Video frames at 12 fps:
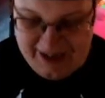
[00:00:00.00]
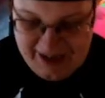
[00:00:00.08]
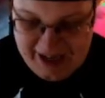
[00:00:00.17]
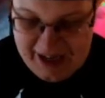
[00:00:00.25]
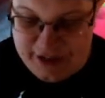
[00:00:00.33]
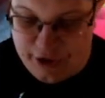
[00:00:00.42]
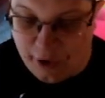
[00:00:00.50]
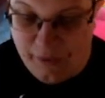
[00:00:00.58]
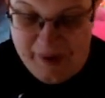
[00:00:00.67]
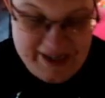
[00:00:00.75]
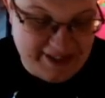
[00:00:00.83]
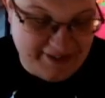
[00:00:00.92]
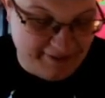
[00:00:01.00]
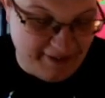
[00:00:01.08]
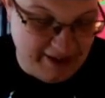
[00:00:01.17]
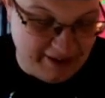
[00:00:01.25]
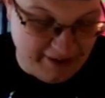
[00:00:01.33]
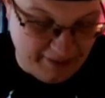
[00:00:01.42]
it's always
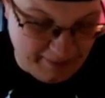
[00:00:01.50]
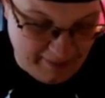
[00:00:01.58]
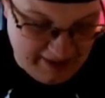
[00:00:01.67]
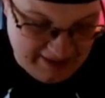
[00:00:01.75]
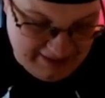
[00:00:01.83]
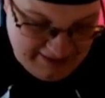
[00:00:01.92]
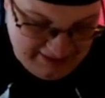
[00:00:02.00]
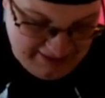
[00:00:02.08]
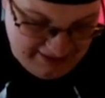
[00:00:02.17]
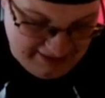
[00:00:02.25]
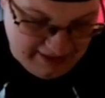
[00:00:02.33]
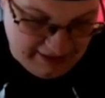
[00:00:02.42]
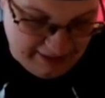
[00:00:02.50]
fun when the